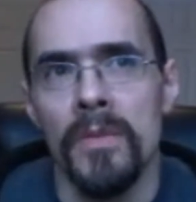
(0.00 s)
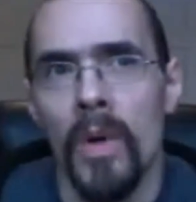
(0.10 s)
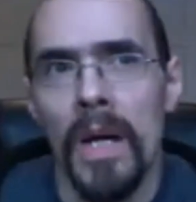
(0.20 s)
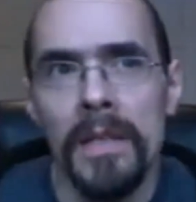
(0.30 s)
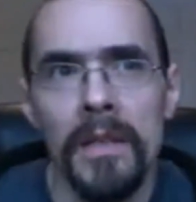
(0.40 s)
that's
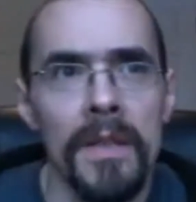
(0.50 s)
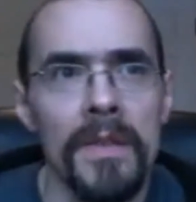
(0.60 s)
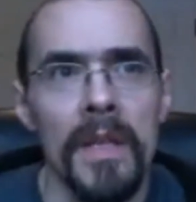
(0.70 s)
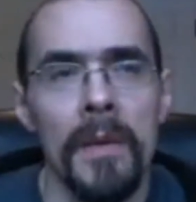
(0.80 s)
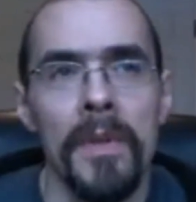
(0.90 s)
widely
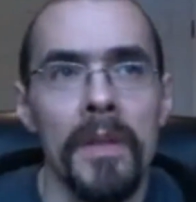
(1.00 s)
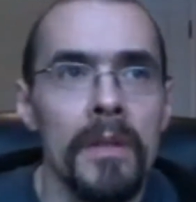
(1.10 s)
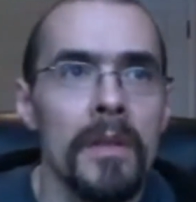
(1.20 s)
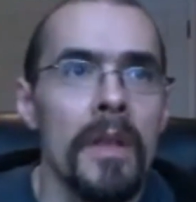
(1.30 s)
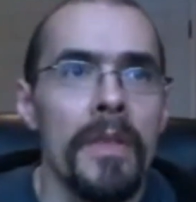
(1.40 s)
accepted
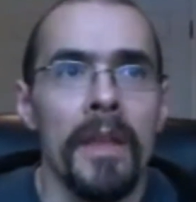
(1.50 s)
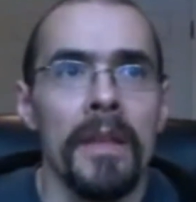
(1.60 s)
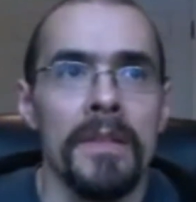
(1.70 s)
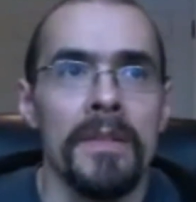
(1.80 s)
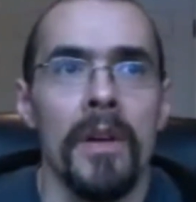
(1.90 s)

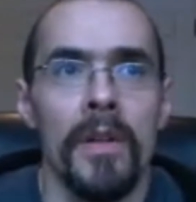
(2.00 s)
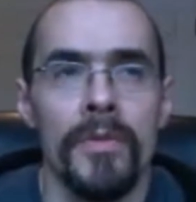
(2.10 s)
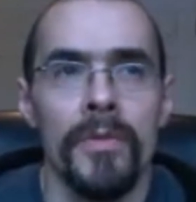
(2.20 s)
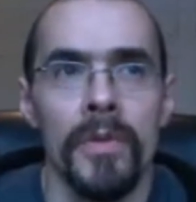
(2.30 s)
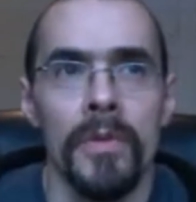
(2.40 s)
that is
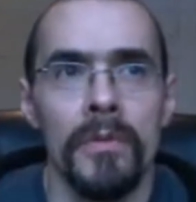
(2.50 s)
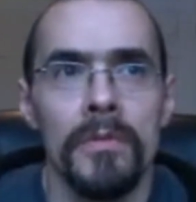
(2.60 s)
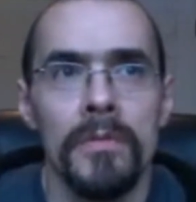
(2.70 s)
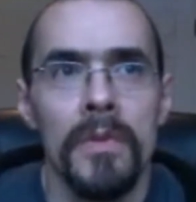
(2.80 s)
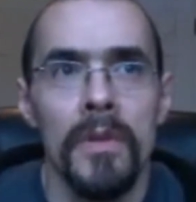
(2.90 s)
untrue,
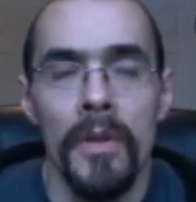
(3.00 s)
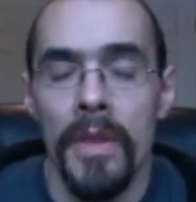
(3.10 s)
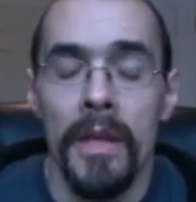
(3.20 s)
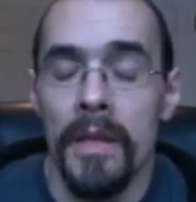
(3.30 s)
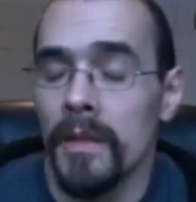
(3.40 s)
or
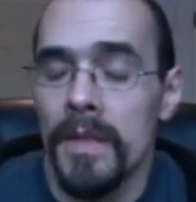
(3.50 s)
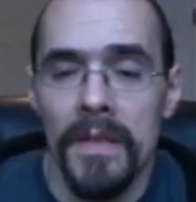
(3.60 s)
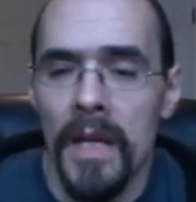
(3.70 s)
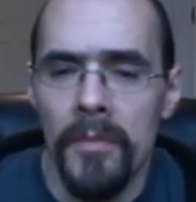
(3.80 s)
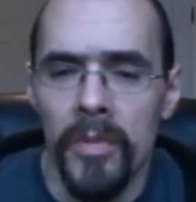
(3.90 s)
that at
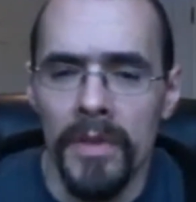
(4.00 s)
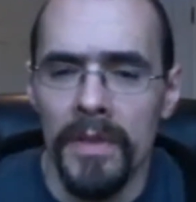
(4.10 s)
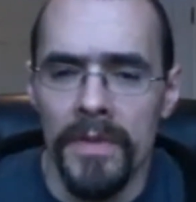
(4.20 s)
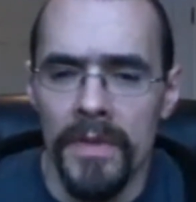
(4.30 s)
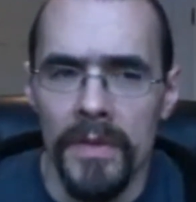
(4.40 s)
least I
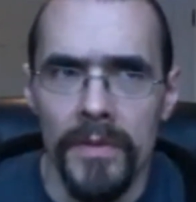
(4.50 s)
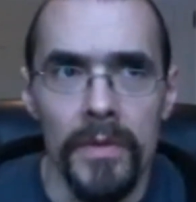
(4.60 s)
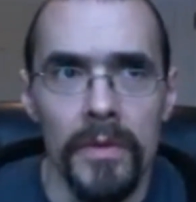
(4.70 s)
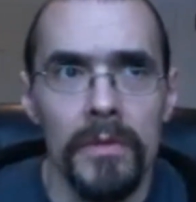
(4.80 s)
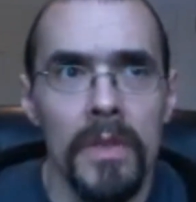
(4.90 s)
believe is
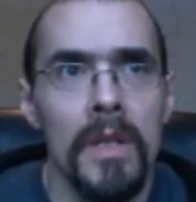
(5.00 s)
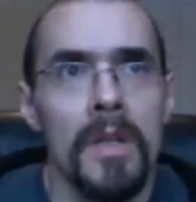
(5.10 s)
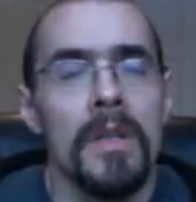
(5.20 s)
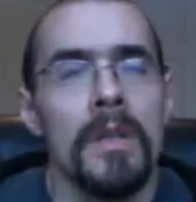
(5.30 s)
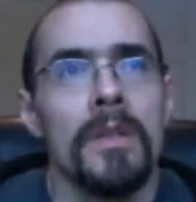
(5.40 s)
untrue.
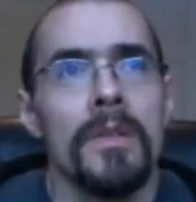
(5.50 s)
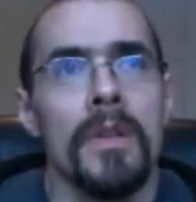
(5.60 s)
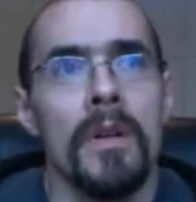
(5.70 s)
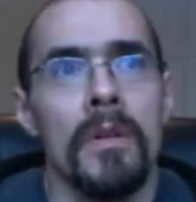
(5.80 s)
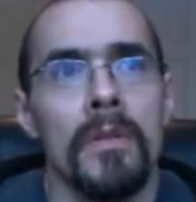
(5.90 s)

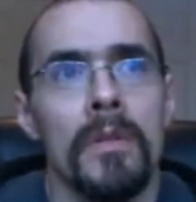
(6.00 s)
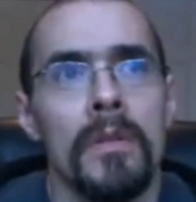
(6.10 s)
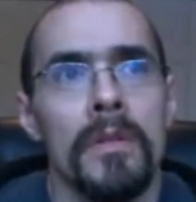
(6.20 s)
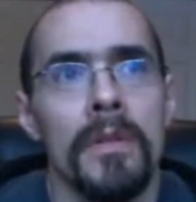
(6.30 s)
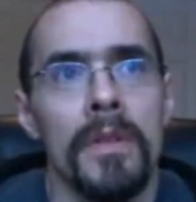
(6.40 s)
So,
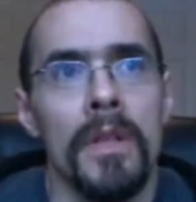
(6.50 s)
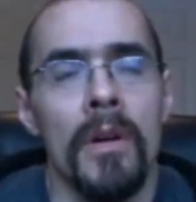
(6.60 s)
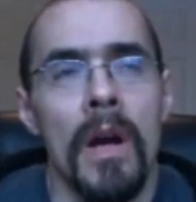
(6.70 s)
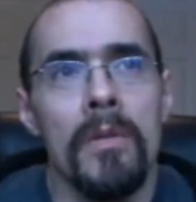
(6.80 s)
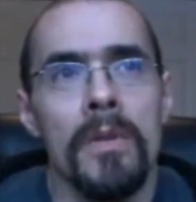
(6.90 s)

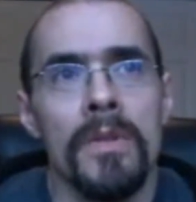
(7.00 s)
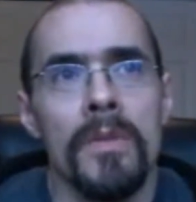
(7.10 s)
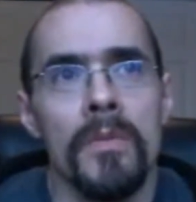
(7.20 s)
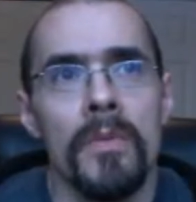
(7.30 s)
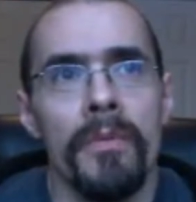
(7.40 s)
I
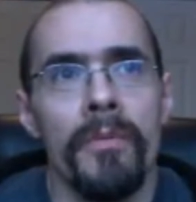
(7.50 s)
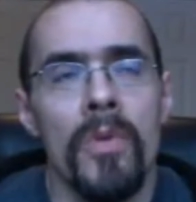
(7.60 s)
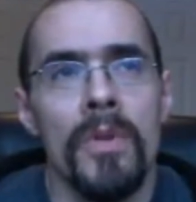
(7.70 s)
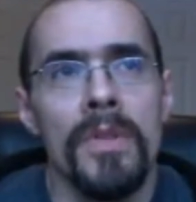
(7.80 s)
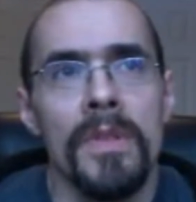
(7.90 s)
was
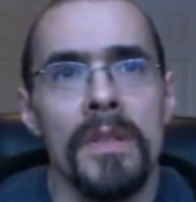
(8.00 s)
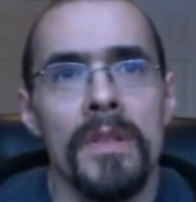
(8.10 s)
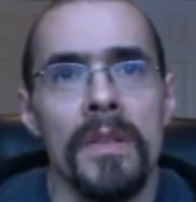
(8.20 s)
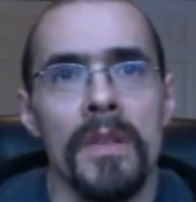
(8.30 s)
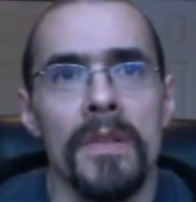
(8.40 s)
forced
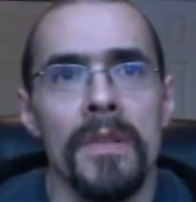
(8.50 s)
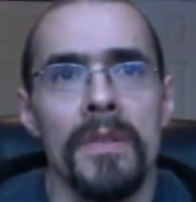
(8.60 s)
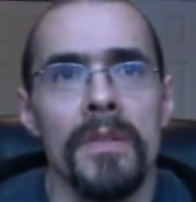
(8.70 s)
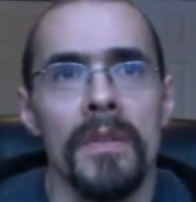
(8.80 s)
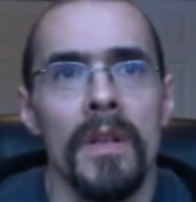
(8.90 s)
into
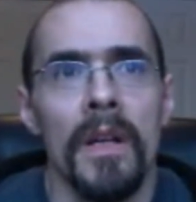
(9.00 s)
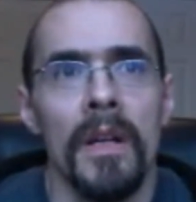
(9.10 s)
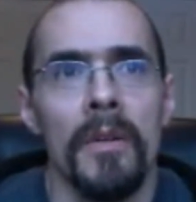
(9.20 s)
this